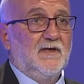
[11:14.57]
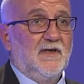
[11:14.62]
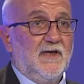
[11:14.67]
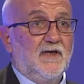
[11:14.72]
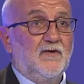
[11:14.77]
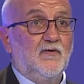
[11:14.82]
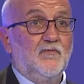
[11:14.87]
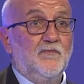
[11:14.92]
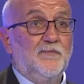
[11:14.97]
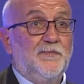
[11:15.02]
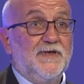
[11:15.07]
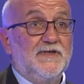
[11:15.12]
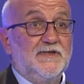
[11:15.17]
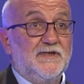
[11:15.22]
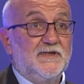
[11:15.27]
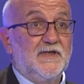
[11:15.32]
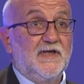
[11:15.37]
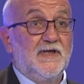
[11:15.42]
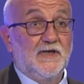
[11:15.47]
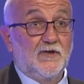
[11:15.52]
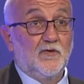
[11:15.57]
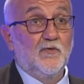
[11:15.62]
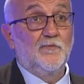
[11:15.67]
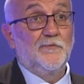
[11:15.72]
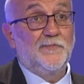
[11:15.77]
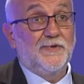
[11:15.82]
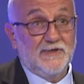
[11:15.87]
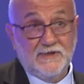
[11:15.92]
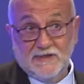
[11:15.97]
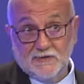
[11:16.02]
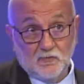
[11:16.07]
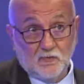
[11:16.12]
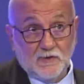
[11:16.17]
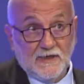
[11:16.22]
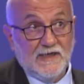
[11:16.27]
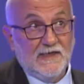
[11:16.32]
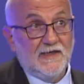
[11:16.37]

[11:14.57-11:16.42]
takes place through